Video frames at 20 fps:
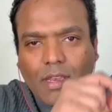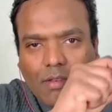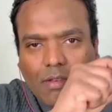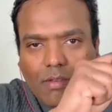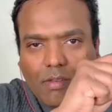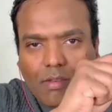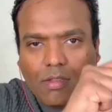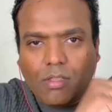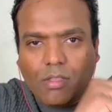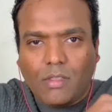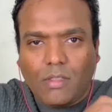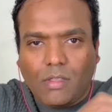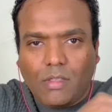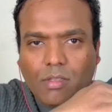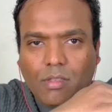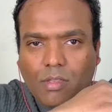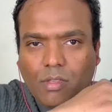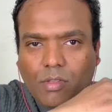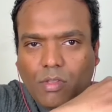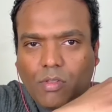
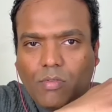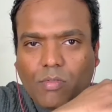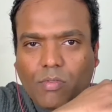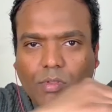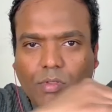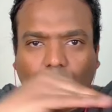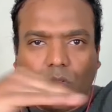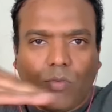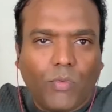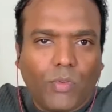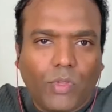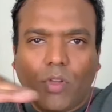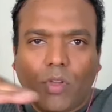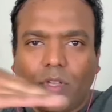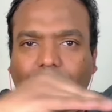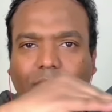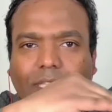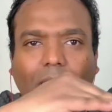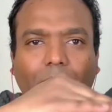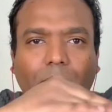your
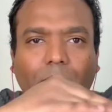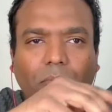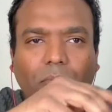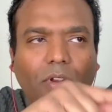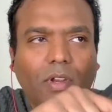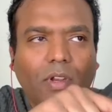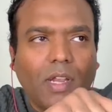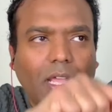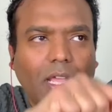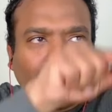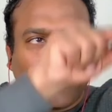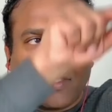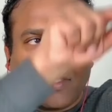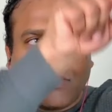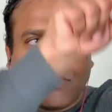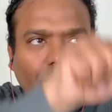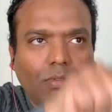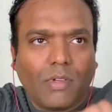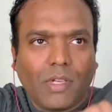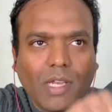sample has
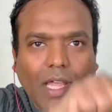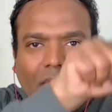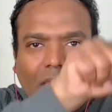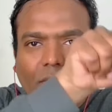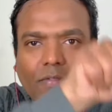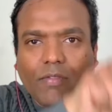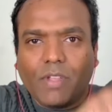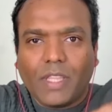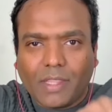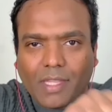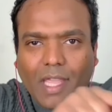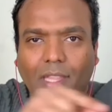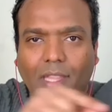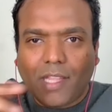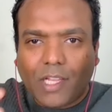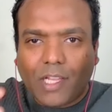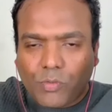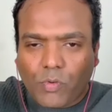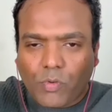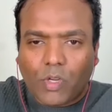to line with that.
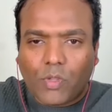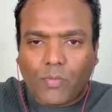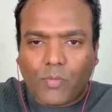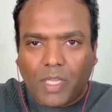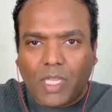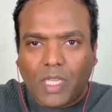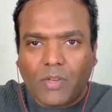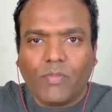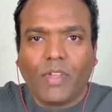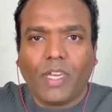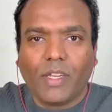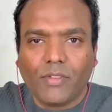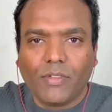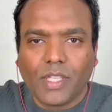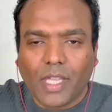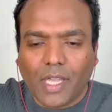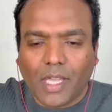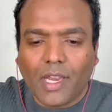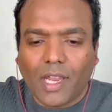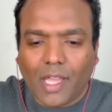That's what you mean when you
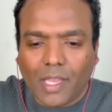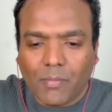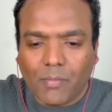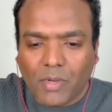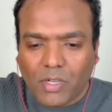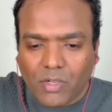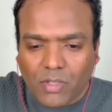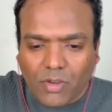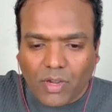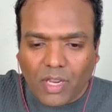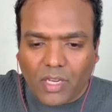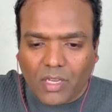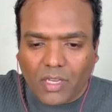say alignment, correct?